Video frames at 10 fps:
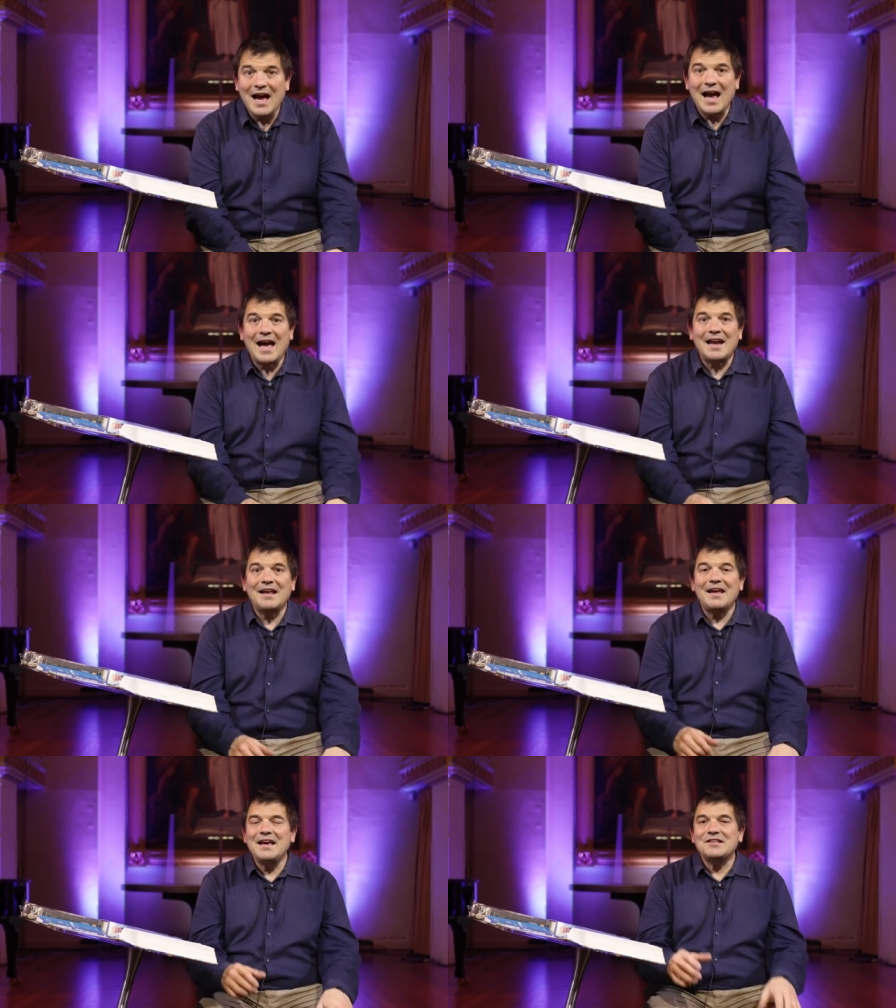And
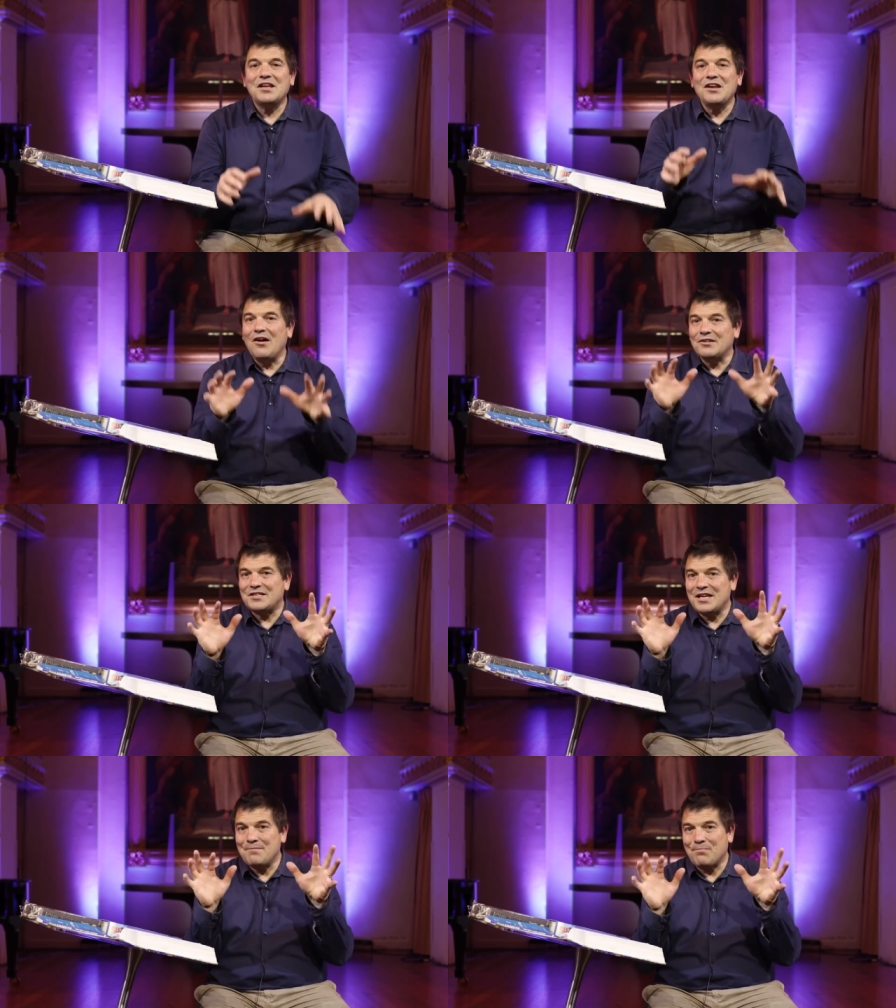uh, here's a
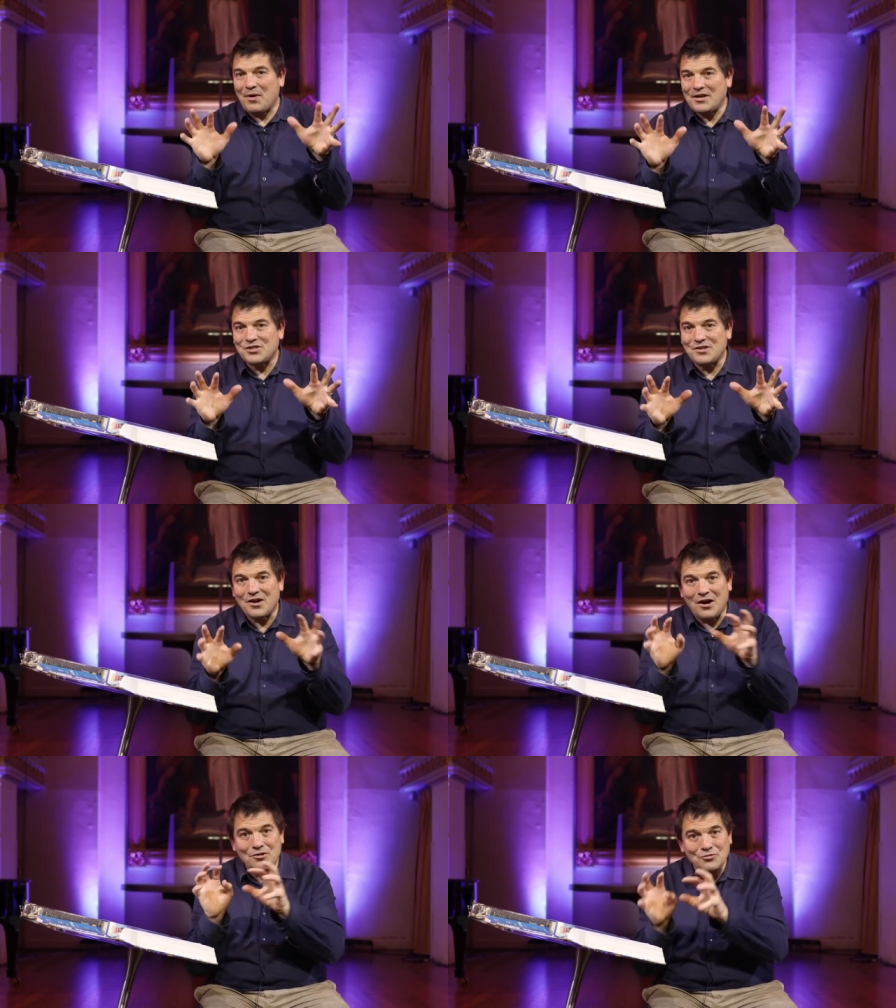lasting impression
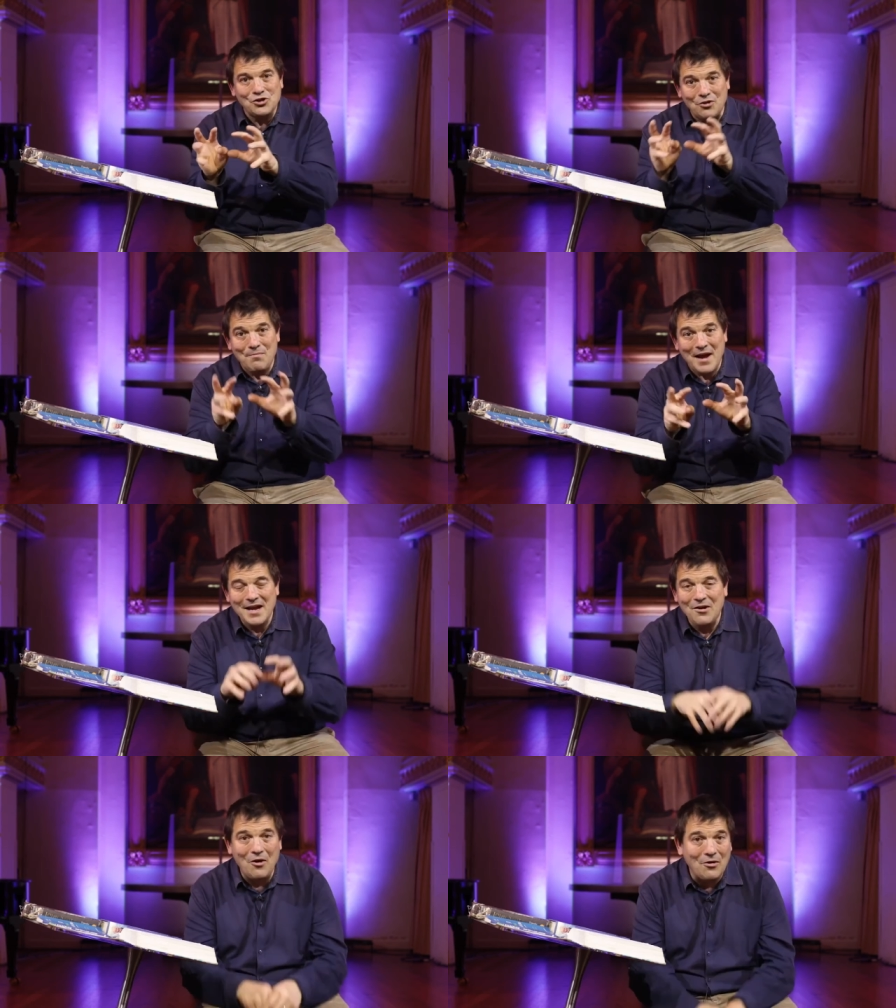that Uncle John
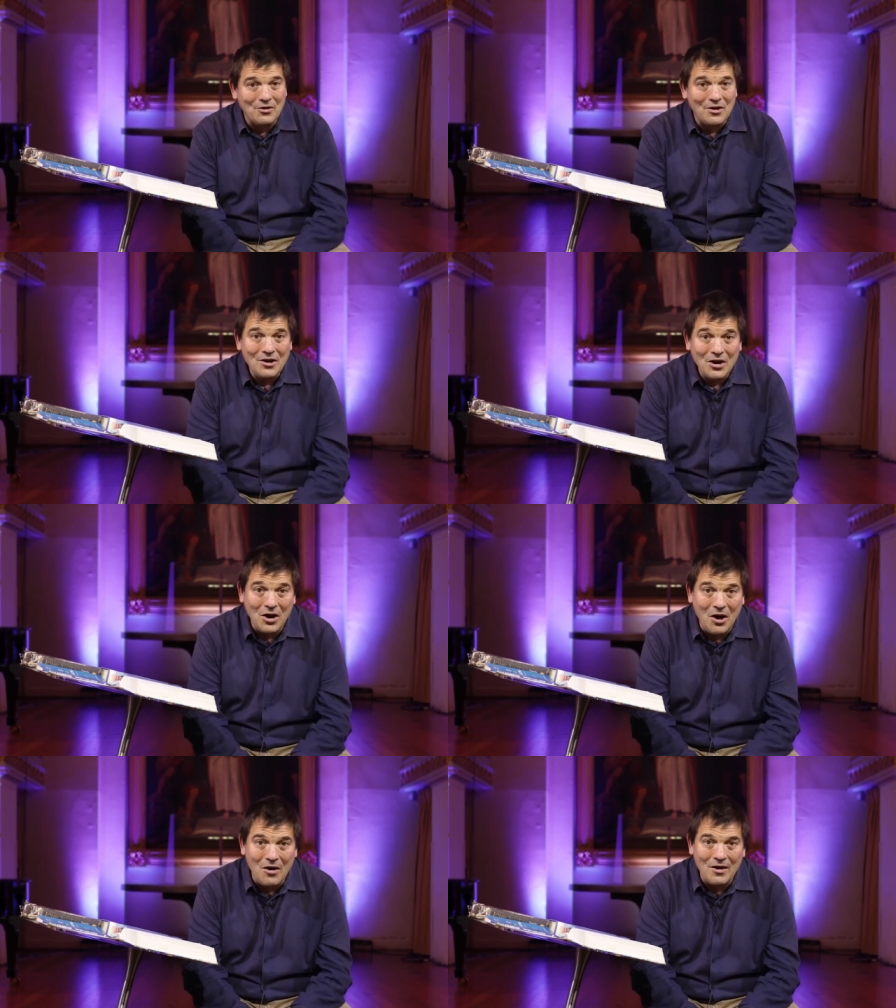made on
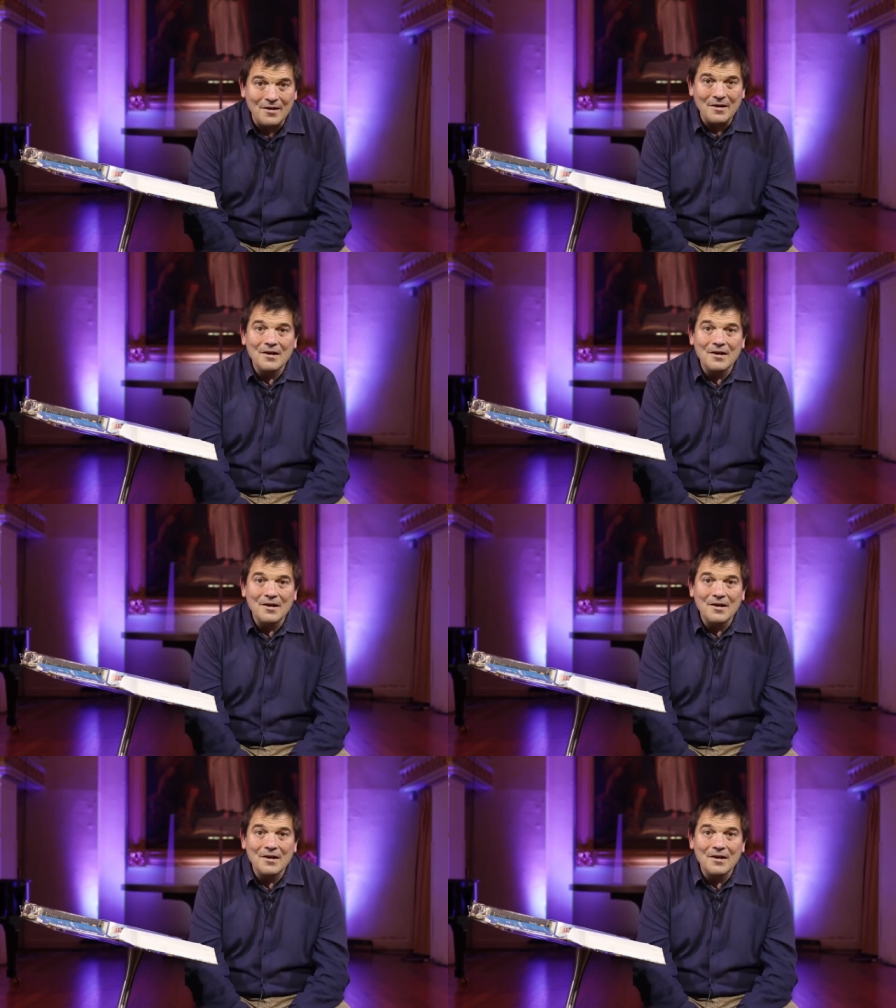Clark.